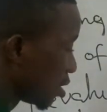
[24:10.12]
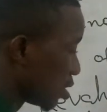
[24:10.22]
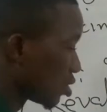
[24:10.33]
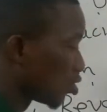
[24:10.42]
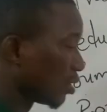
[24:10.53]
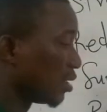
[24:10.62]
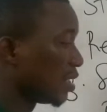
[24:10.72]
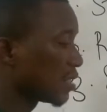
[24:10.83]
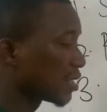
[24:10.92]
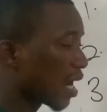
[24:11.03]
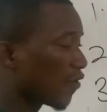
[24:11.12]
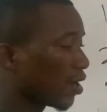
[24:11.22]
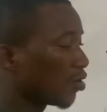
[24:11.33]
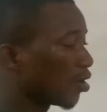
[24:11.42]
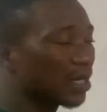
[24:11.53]
So this
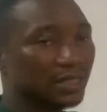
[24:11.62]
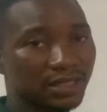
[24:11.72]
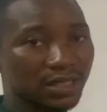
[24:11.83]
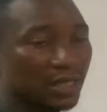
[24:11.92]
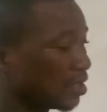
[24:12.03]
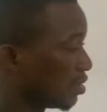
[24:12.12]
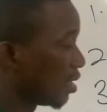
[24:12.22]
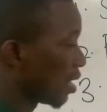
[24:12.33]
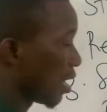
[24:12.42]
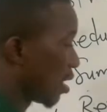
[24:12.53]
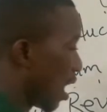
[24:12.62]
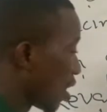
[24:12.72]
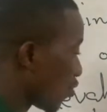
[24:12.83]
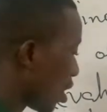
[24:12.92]
$300 is the annual